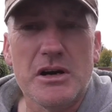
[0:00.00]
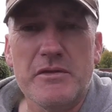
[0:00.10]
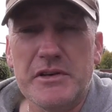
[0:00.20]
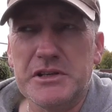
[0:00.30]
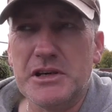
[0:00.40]

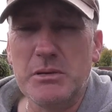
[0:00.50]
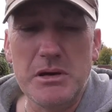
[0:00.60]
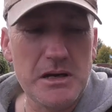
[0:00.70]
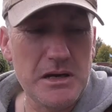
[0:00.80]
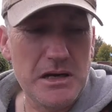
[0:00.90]
a video.
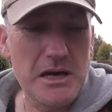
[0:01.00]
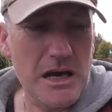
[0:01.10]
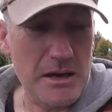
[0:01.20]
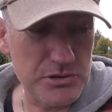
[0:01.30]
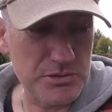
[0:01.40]

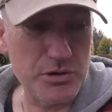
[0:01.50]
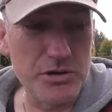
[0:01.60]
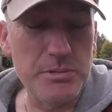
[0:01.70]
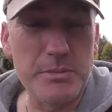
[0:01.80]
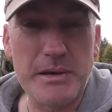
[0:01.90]
I'm just
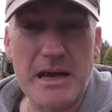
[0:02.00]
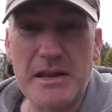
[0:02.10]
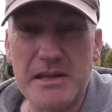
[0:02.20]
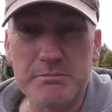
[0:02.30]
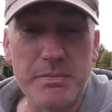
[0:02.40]
going to
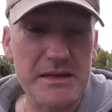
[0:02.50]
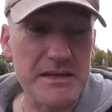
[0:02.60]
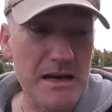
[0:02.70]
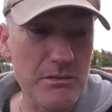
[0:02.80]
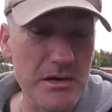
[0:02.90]
prepare this bed
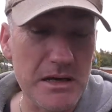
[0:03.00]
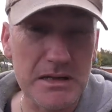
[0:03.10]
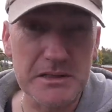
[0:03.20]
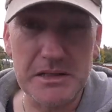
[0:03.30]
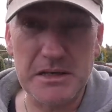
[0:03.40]
now
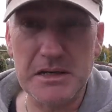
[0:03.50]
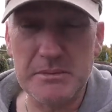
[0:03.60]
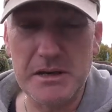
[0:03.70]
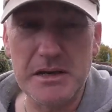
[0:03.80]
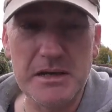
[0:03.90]
and
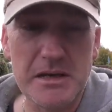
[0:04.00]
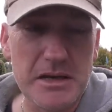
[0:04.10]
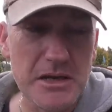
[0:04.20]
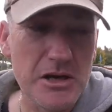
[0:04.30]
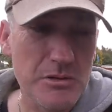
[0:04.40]
um,
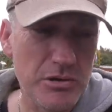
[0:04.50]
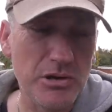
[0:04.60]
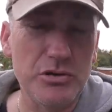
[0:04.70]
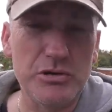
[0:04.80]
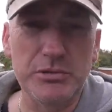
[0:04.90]

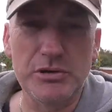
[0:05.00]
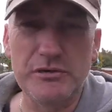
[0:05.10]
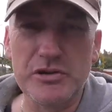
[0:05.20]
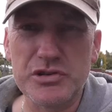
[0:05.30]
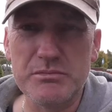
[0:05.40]
put a load of
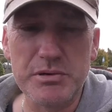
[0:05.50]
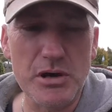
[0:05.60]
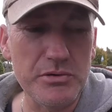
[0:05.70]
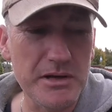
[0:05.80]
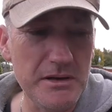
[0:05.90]
bloodfish and
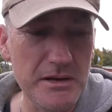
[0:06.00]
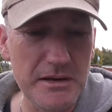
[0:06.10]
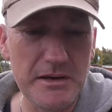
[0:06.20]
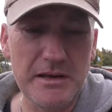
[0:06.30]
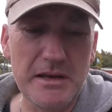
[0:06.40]
bone in.
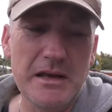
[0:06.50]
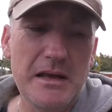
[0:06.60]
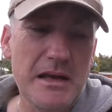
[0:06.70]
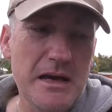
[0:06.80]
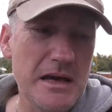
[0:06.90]

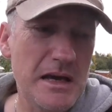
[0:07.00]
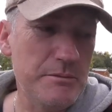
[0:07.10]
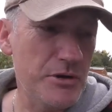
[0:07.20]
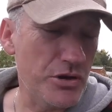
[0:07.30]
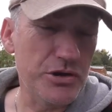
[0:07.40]

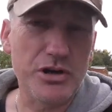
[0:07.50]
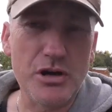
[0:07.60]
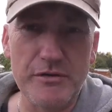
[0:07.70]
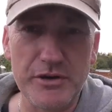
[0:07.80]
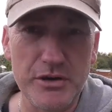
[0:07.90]
I'm not going to
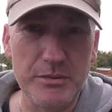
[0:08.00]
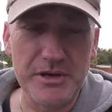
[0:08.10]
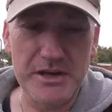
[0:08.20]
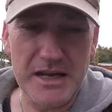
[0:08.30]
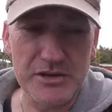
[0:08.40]
cover it up
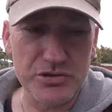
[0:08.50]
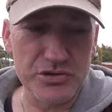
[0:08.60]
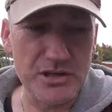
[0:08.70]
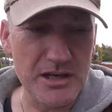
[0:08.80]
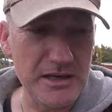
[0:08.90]
with a net
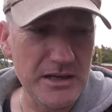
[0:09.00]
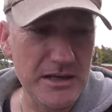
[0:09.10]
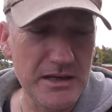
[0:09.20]
just yet